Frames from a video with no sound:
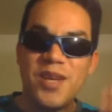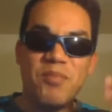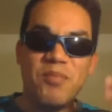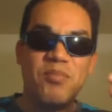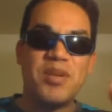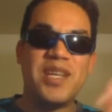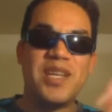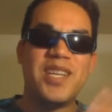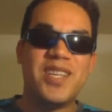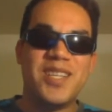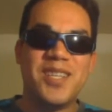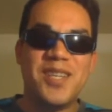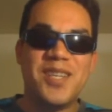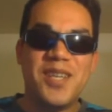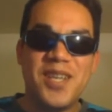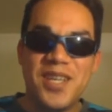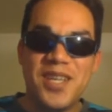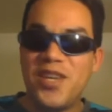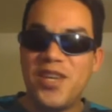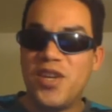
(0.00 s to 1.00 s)
But uh,
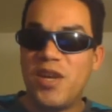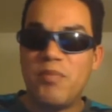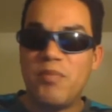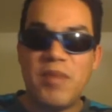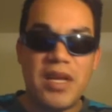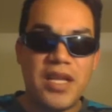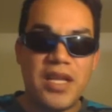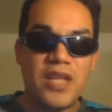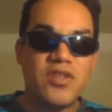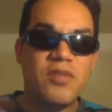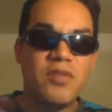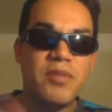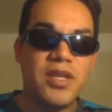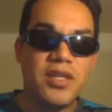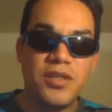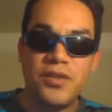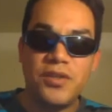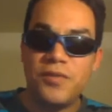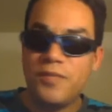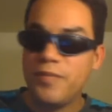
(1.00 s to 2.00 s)
you know, I'm, that's what I'm going
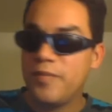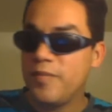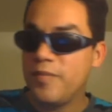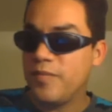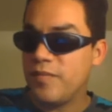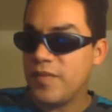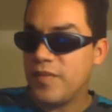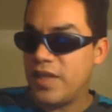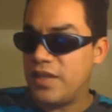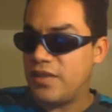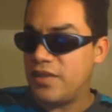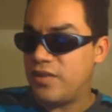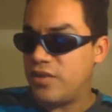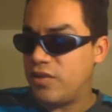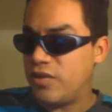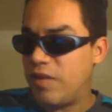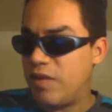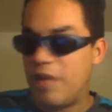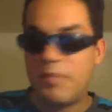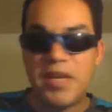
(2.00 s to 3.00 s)
to do. And so
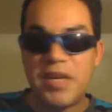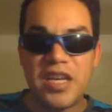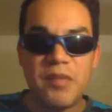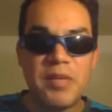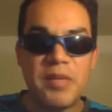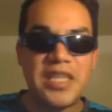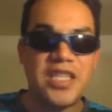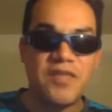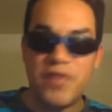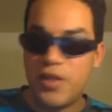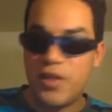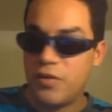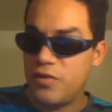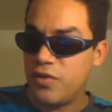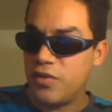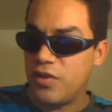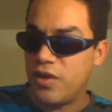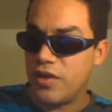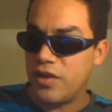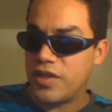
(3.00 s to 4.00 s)
I'm not going to make this video
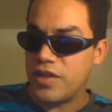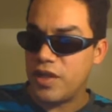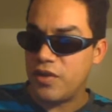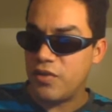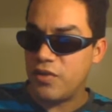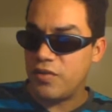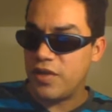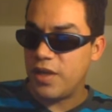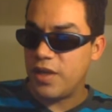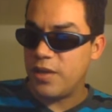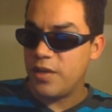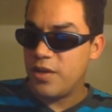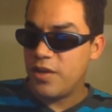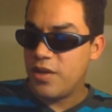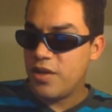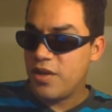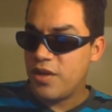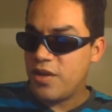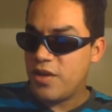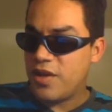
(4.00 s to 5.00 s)
too long because I know that
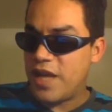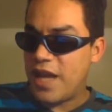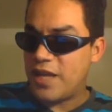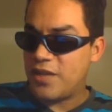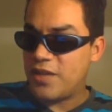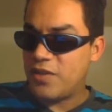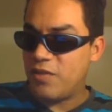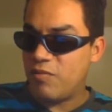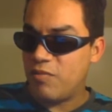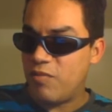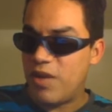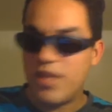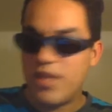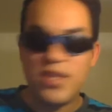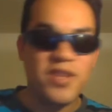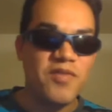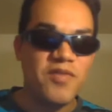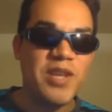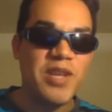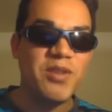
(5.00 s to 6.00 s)
you guys don't want
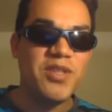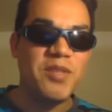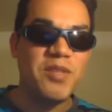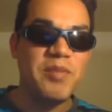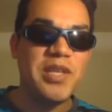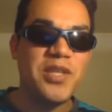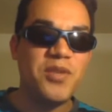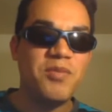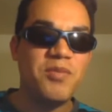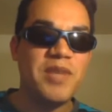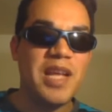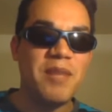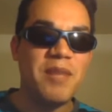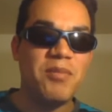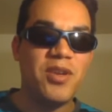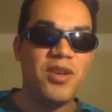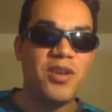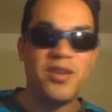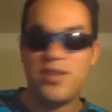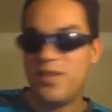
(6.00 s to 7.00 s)
the videos to be too damn
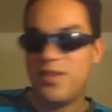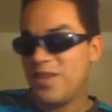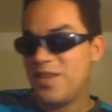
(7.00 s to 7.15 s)
long.